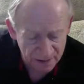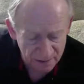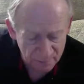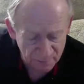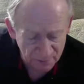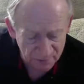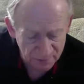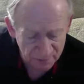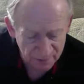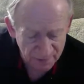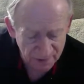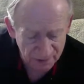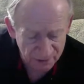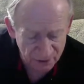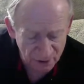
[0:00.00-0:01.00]
keepeth
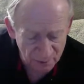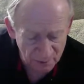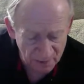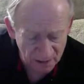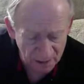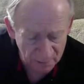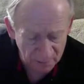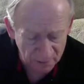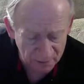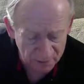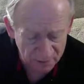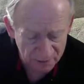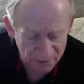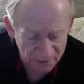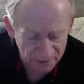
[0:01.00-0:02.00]
his
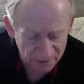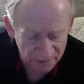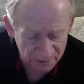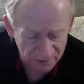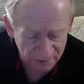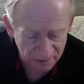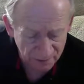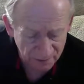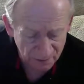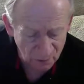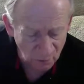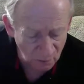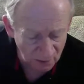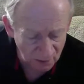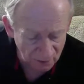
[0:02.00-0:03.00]
commandments
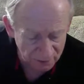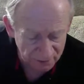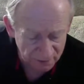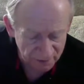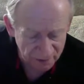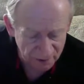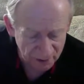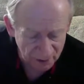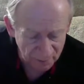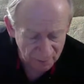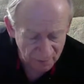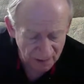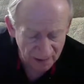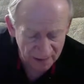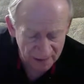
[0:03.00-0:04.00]
dwelleth in
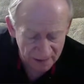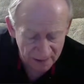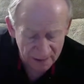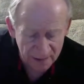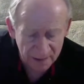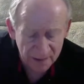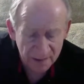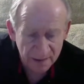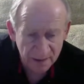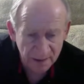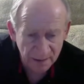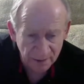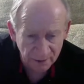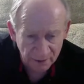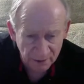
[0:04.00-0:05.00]
him, and he
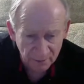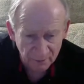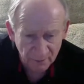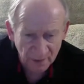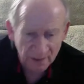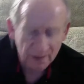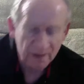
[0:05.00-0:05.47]
in him.